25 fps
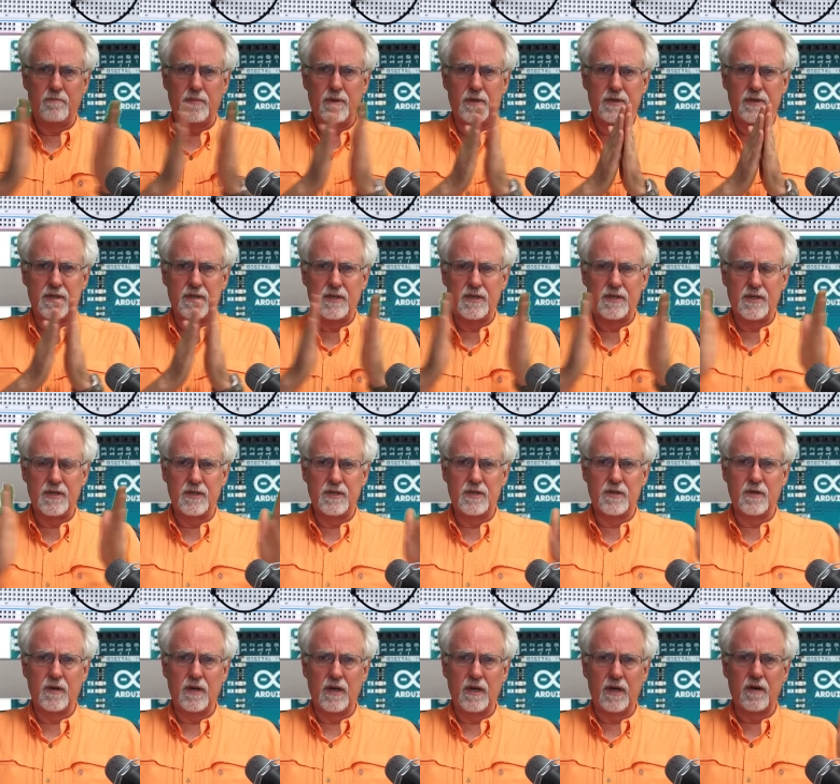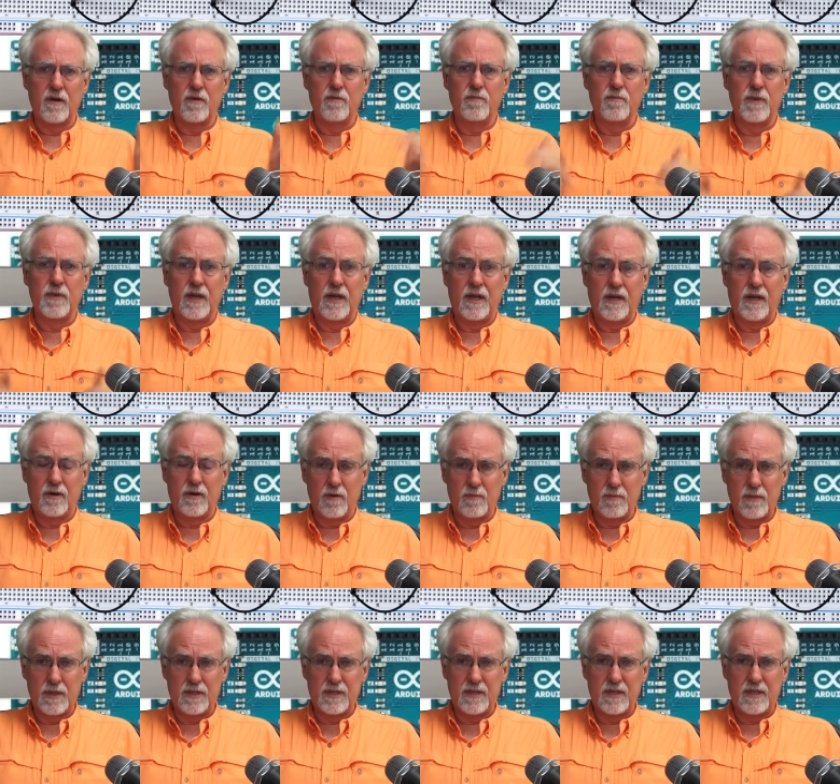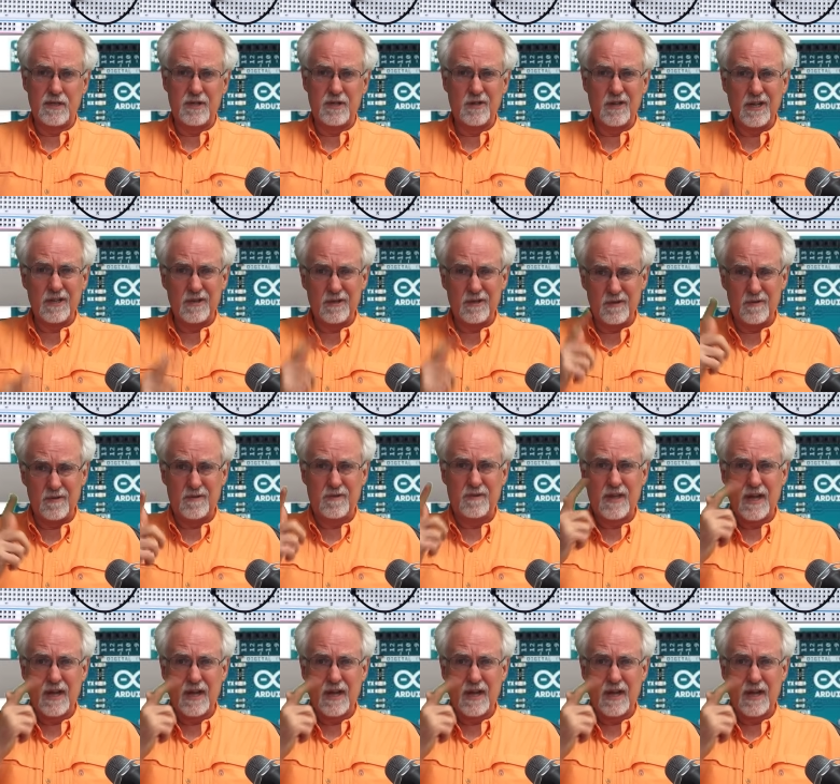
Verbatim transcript: positions or incre increments that you can do.